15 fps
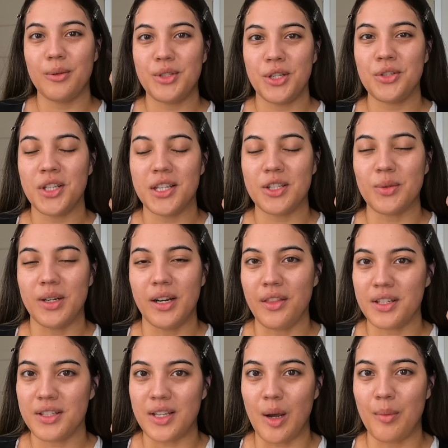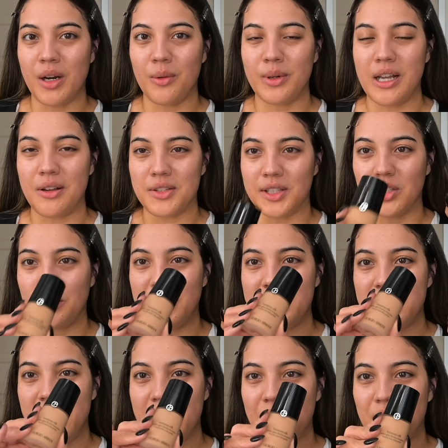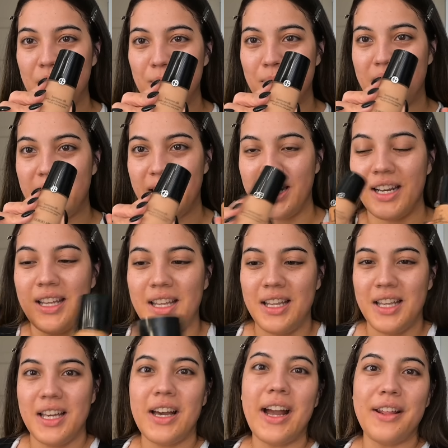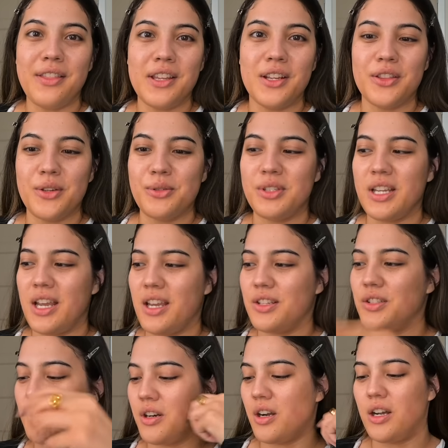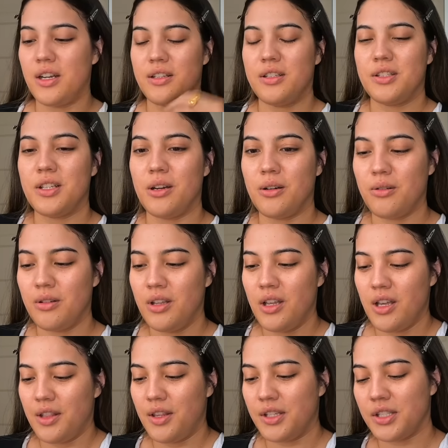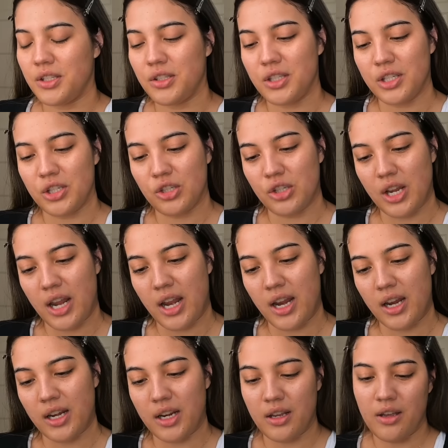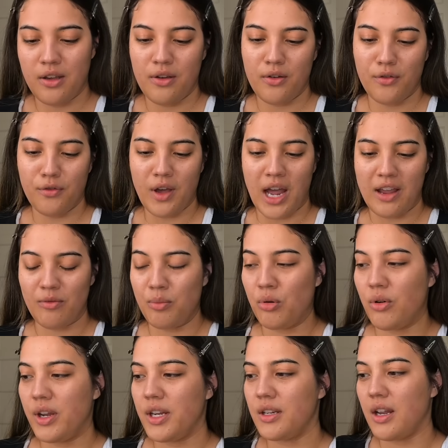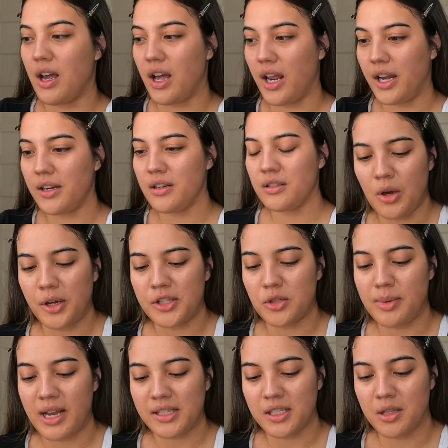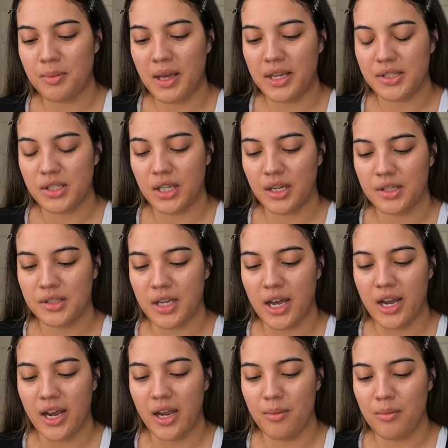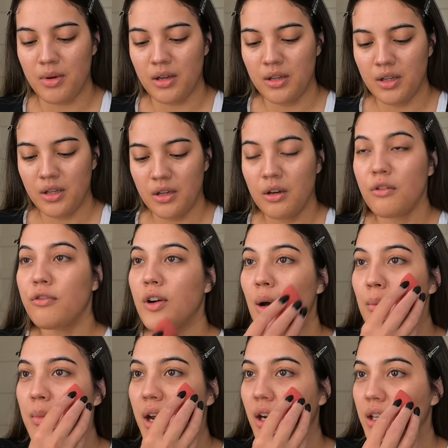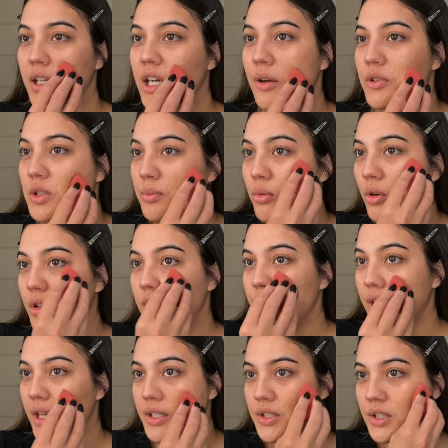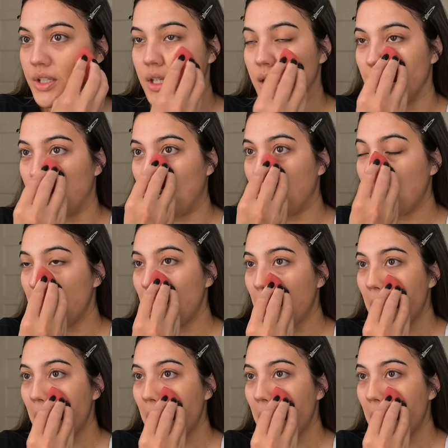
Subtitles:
I was using this one in the summer when I was a little bit tanner, but I think those days are gone. So this is the shade 5.9. Okay, so back to the basics. I'm from Maryland. I was born and raised here.